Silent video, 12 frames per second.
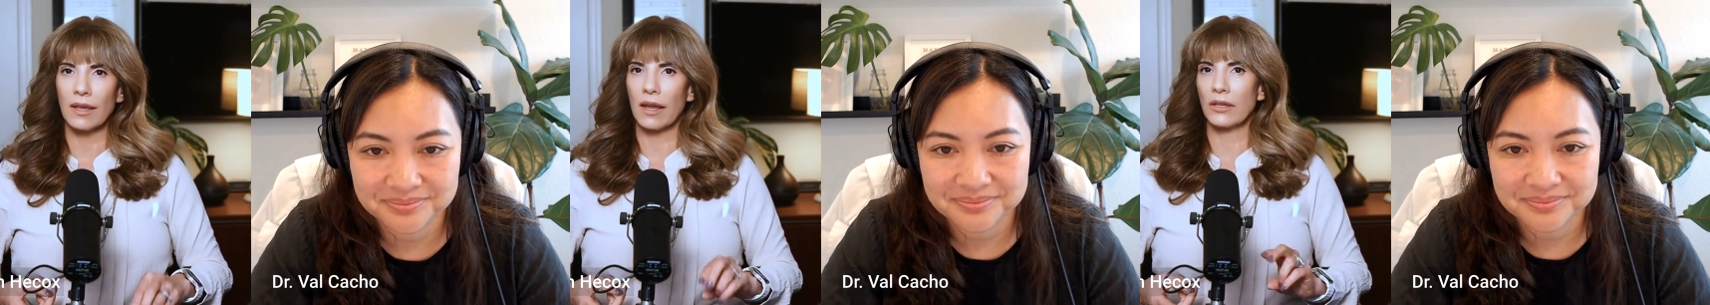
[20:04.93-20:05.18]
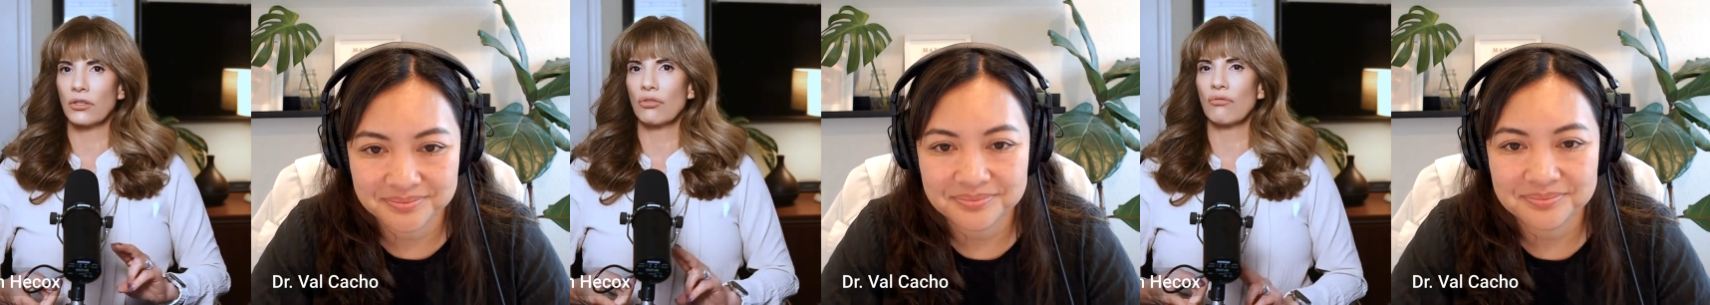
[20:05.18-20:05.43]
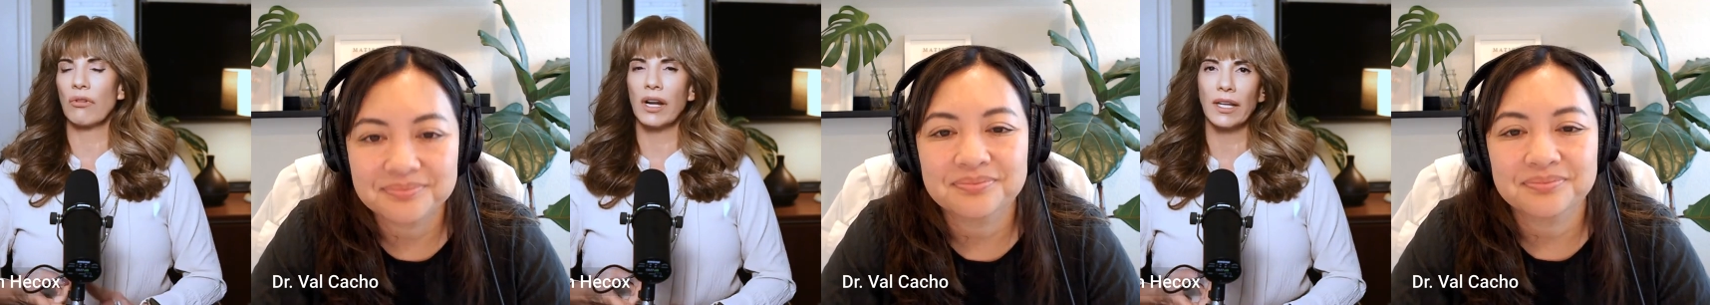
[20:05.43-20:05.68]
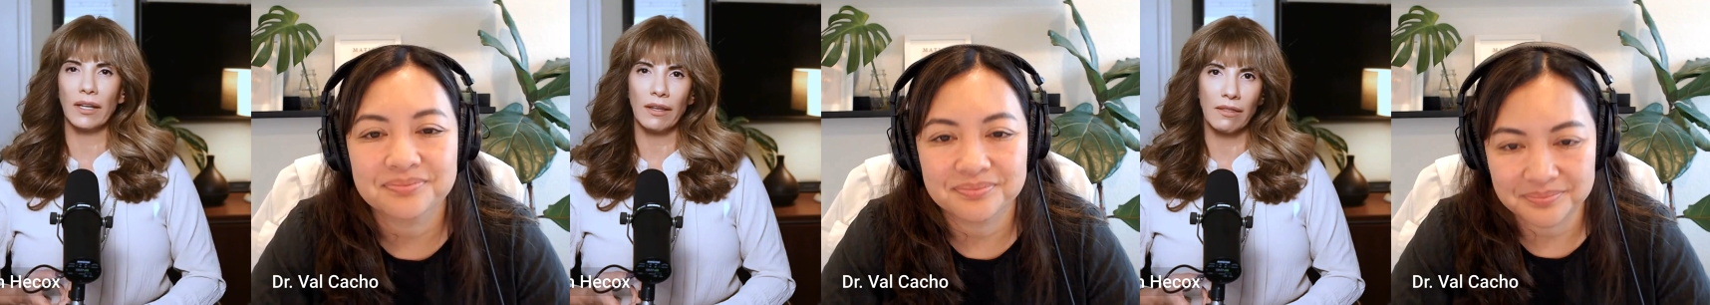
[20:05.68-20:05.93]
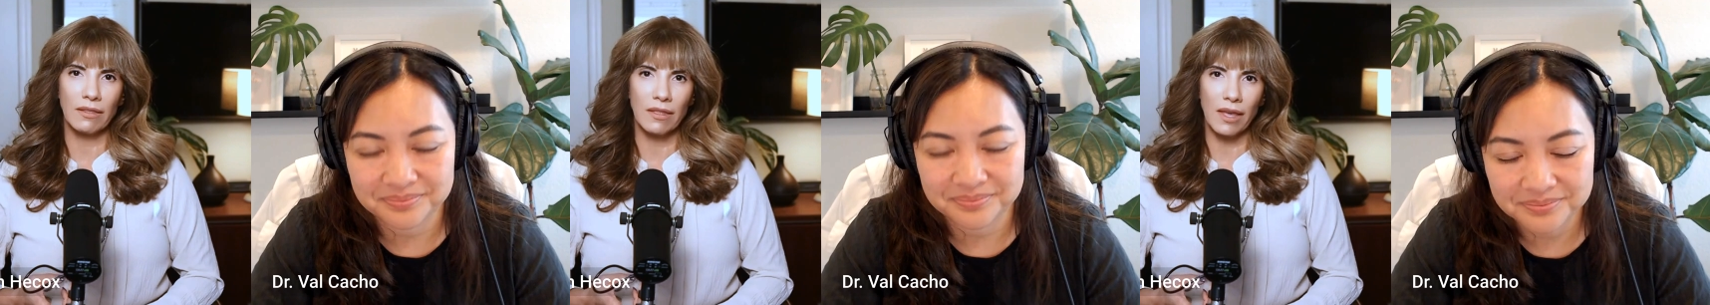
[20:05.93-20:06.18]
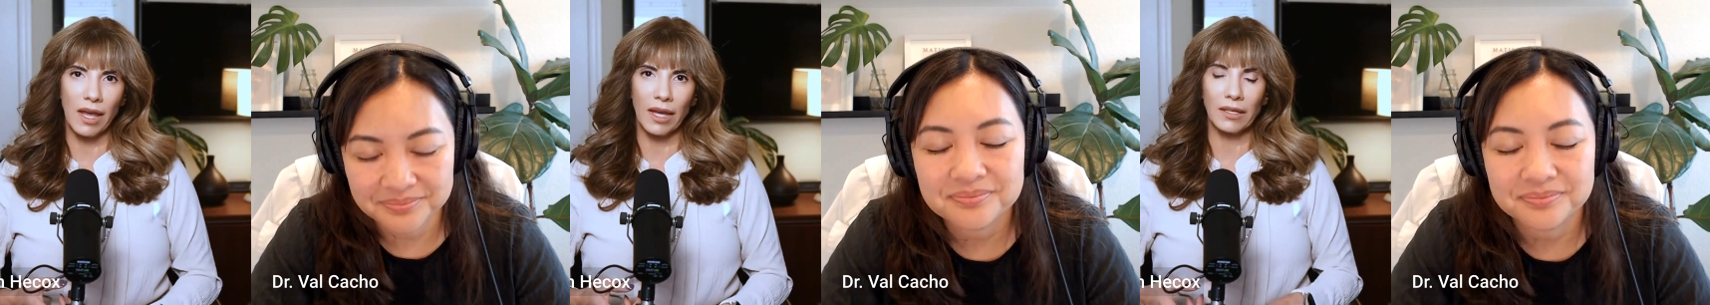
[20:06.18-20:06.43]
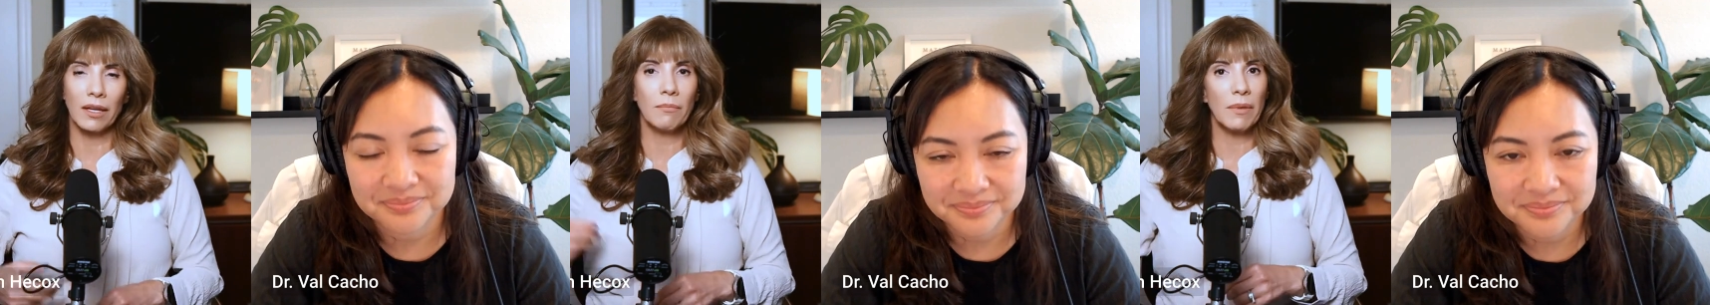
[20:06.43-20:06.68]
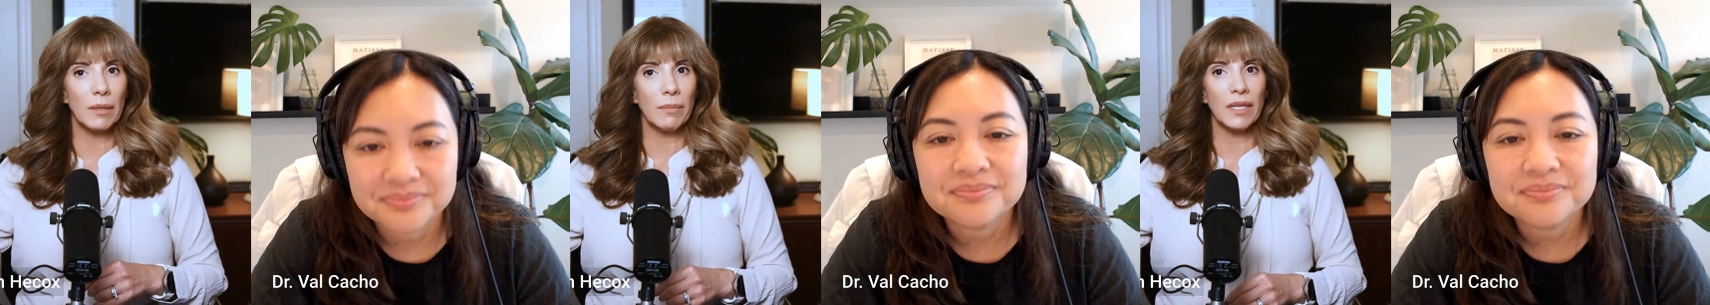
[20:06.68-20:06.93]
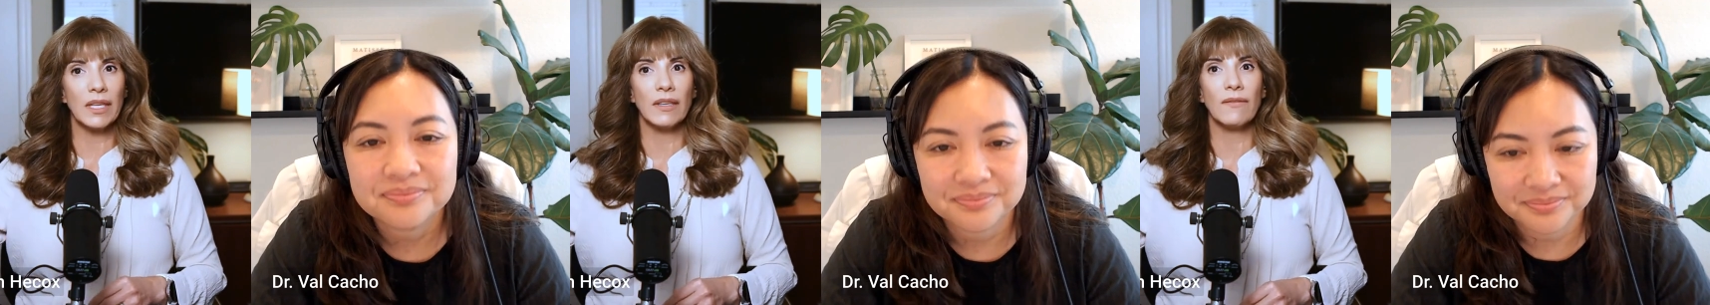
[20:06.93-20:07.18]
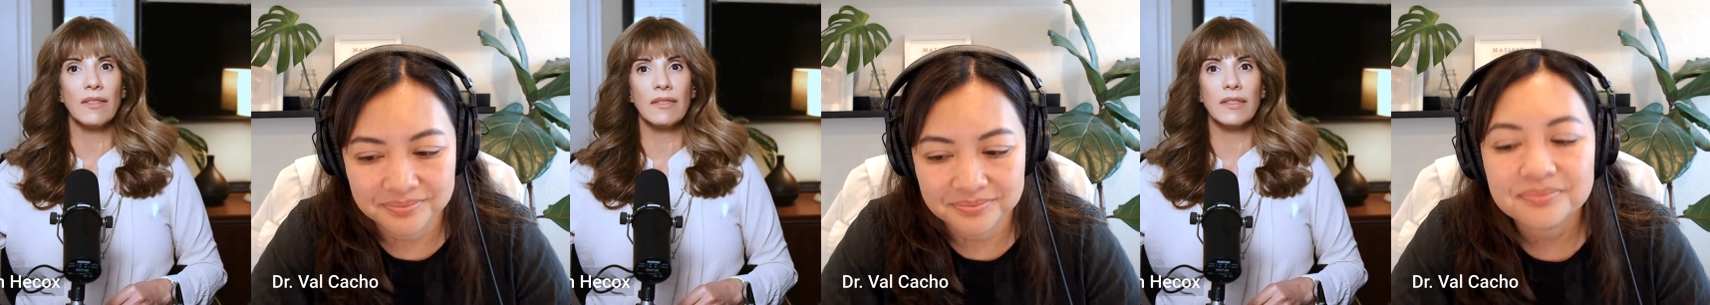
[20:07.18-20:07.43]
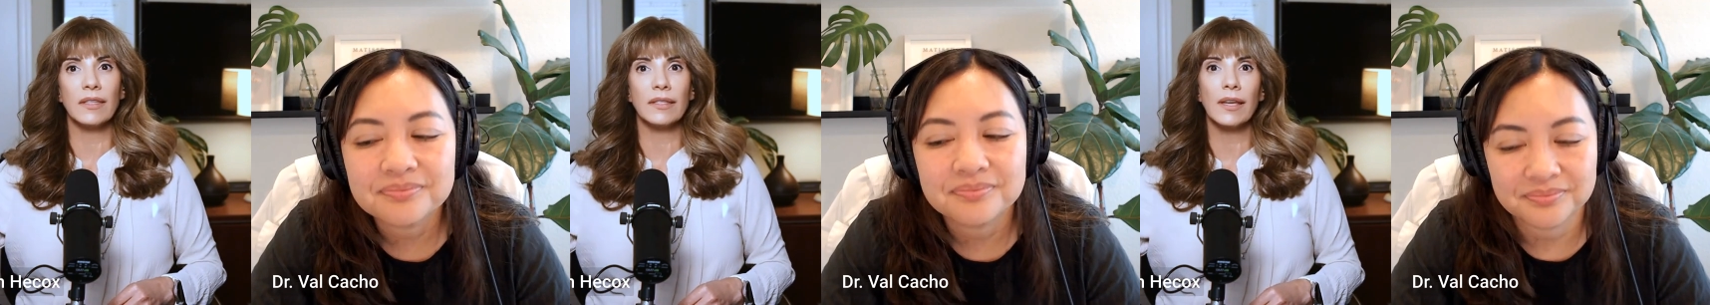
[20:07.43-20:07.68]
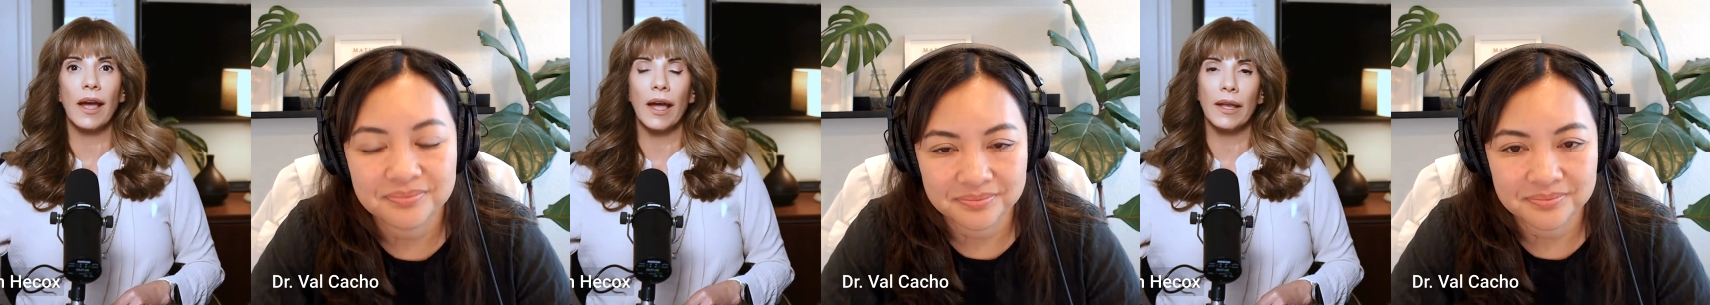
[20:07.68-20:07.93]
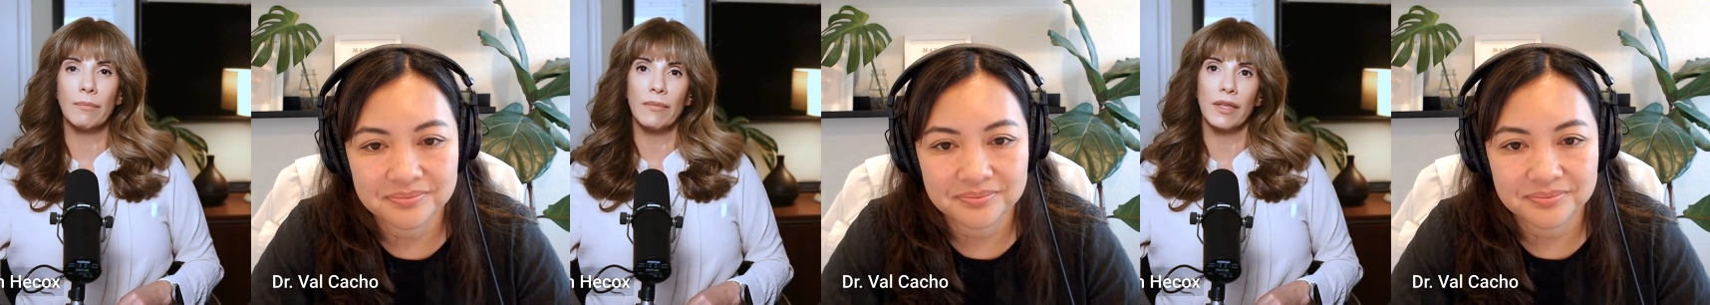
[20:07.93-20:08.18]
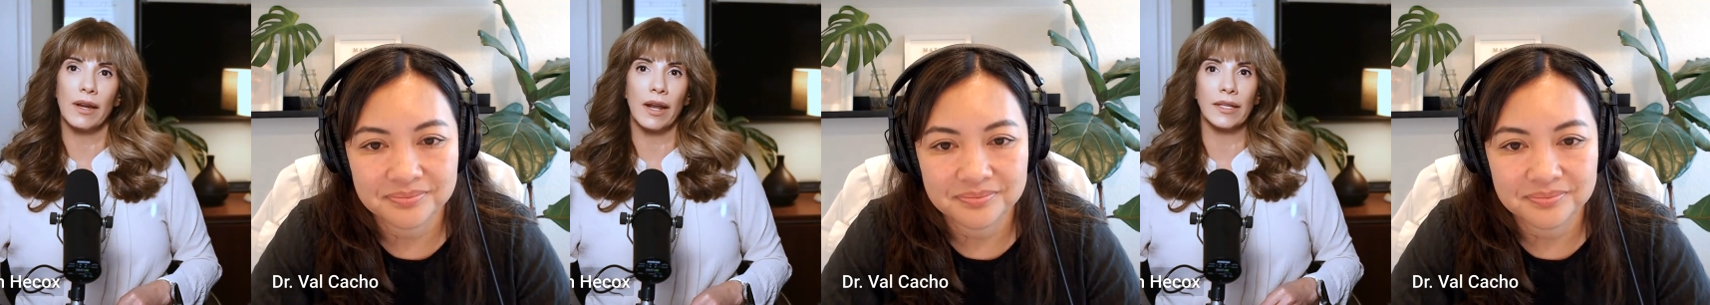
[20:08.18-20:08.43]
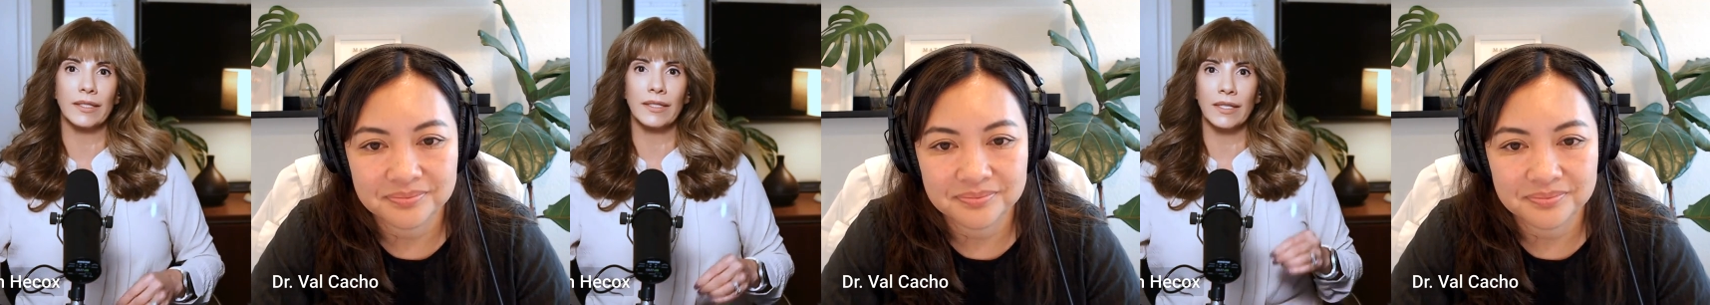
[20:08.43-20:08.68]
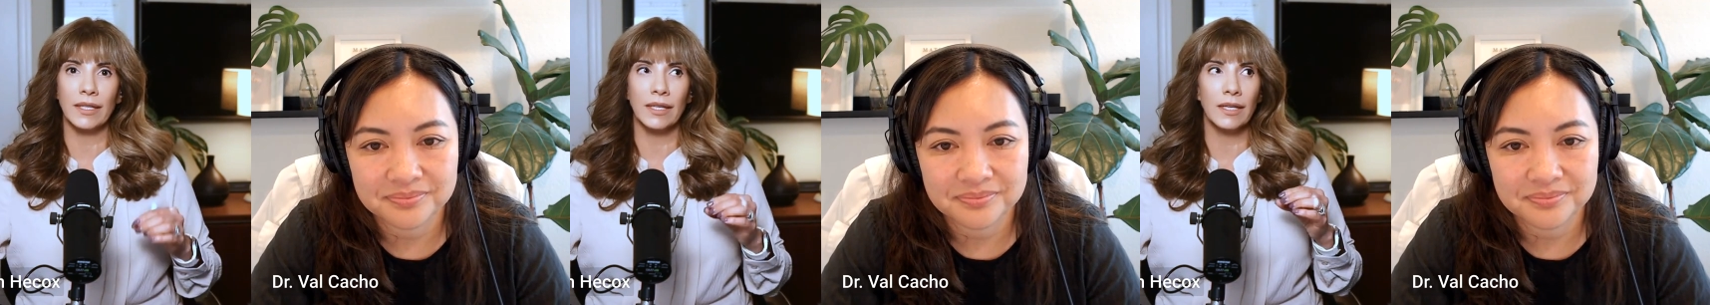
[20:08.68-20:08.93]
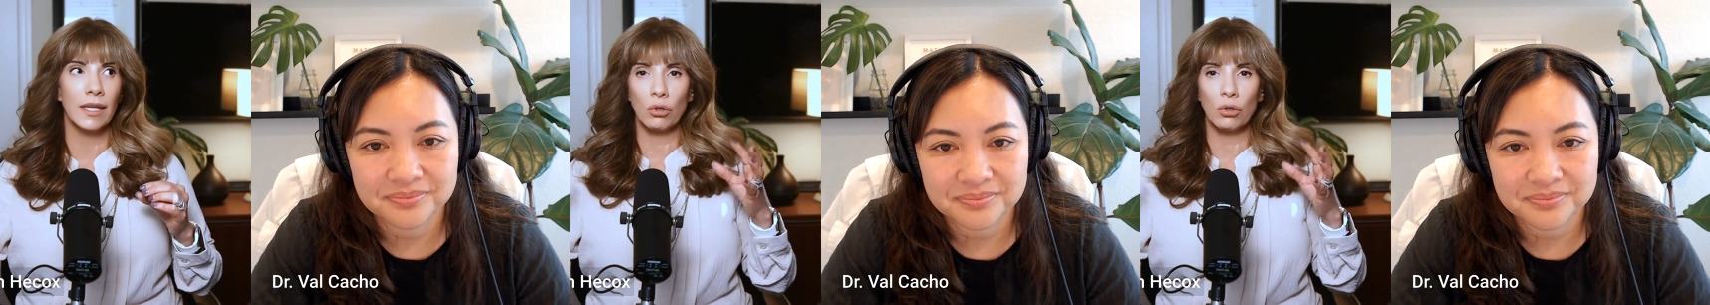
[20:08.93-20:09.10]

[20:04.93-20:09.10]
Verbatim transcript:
Speaker 1: I drank that, and maybe even the time that I did